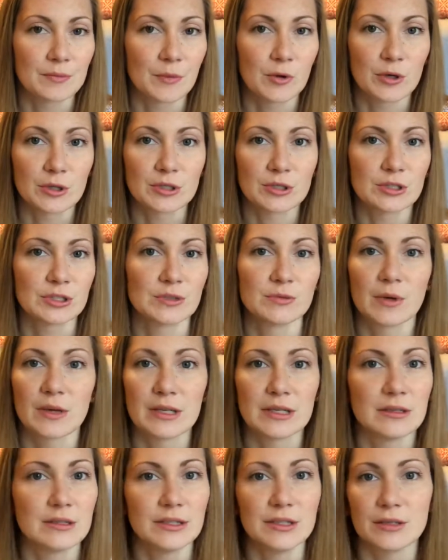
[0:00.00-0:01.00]
or just
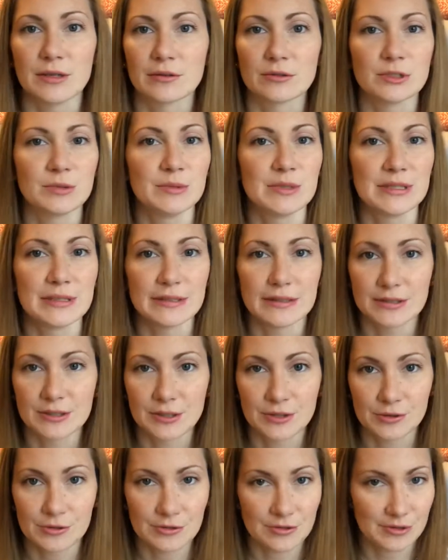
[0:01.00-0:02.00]
wanted, to be
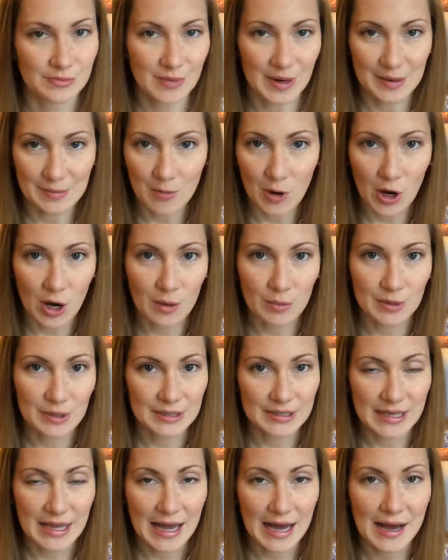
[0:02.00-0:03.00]
soothed by mom or
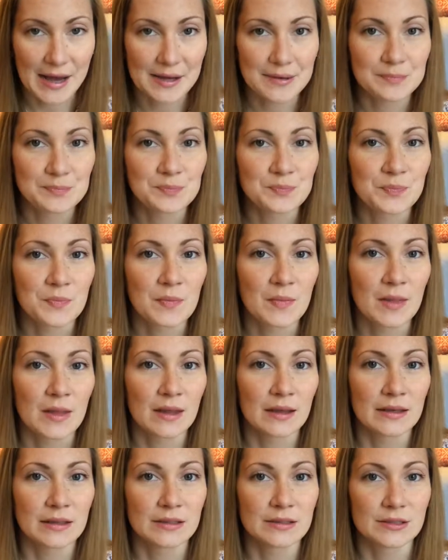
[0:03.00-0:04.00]
dad.
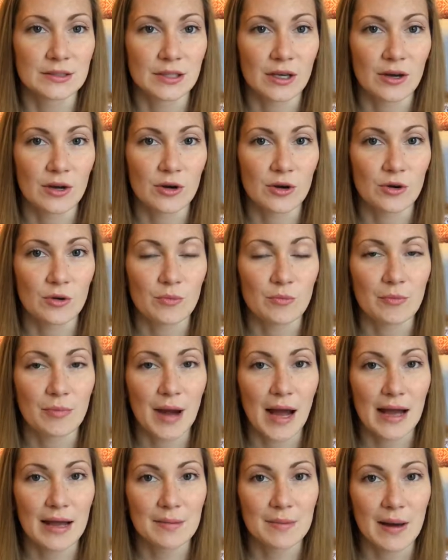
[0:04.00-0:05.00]
So
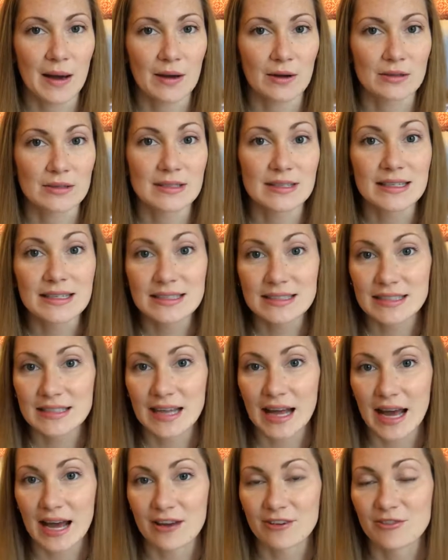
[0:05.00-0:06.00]
by about
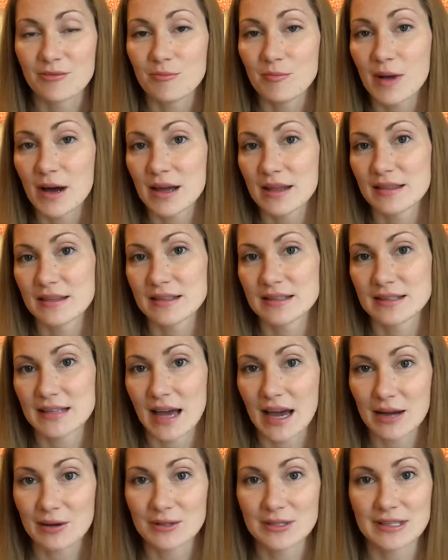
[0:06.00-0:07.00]
6.5 months,
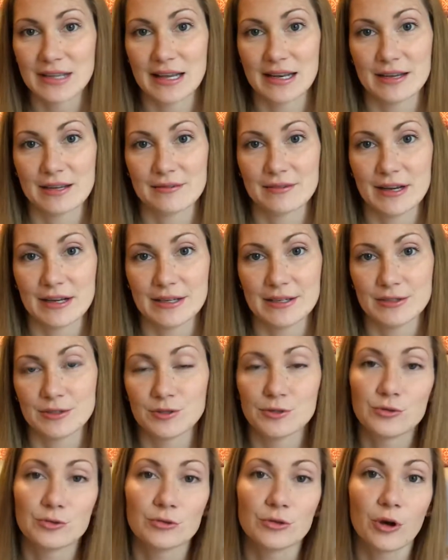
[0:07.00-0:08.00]
I was getting ready
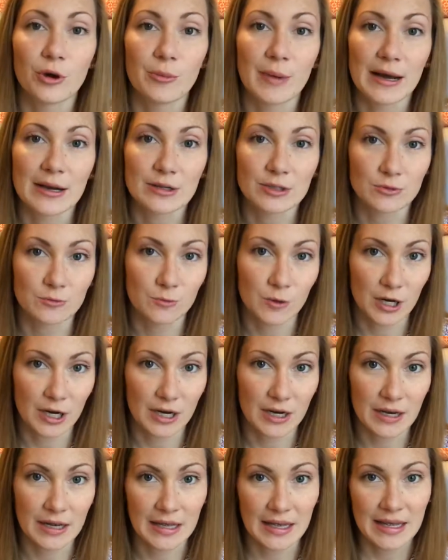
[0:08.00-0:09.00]
to go back to
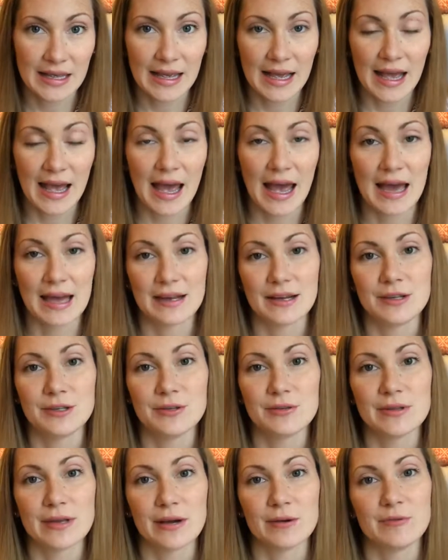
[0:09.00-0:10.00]
work, and I
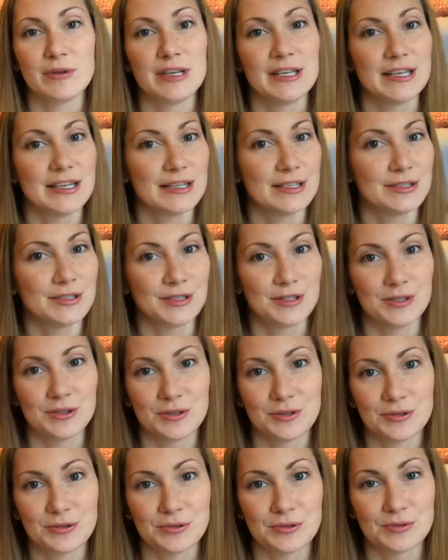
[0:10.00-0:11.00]
knew that we needed
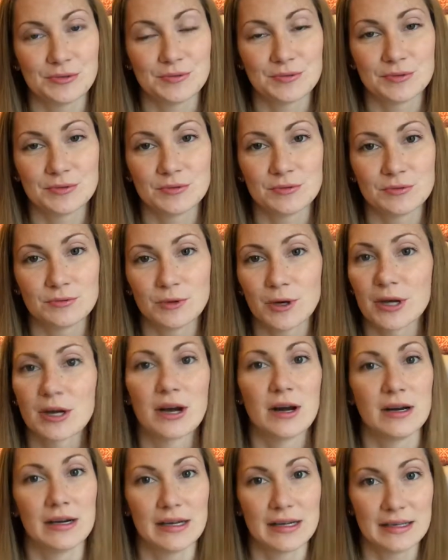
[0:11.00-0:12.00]
to work
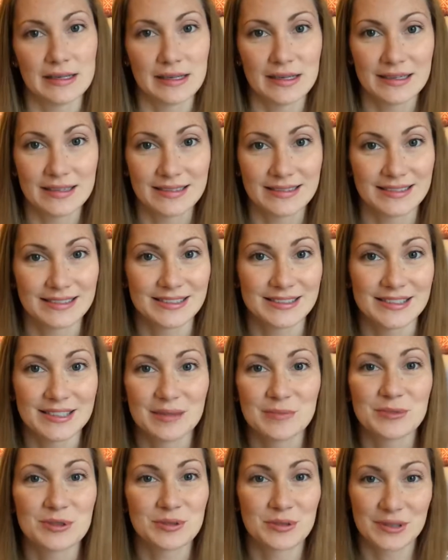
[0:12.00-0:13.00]
on
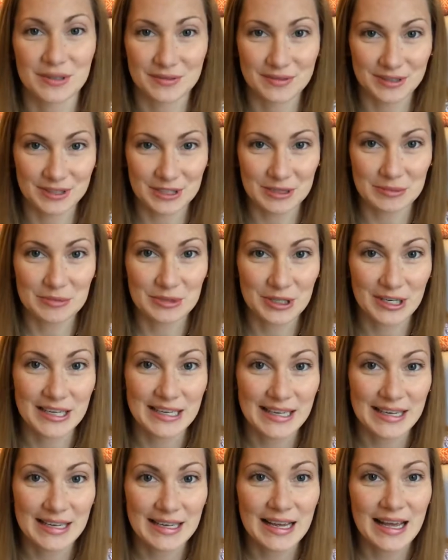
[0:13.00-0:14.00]
some sort of sleep
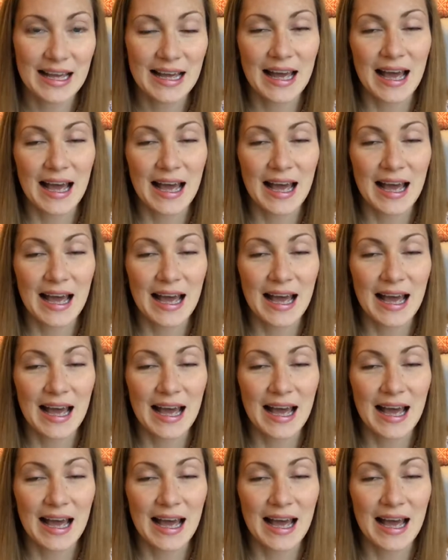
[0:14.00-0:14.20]
training.